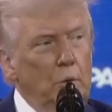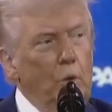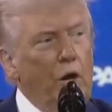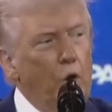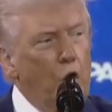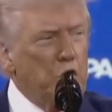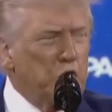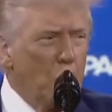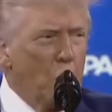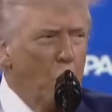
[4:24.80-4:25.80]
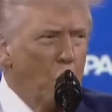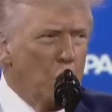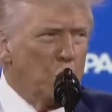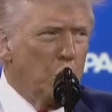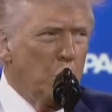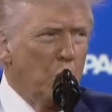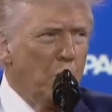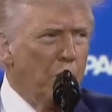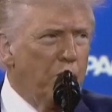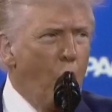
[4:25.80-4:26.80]
We're also going to
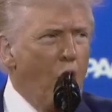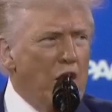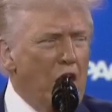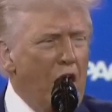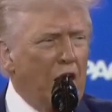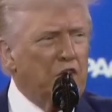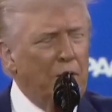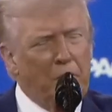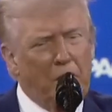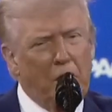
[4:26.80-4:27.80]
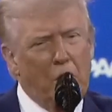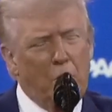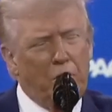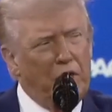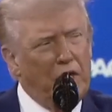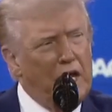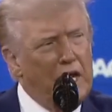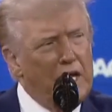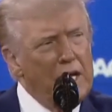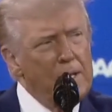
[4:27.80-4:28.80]
Fort Knox. I'm going to go with
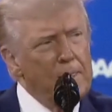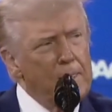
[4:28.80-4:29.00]
Elon.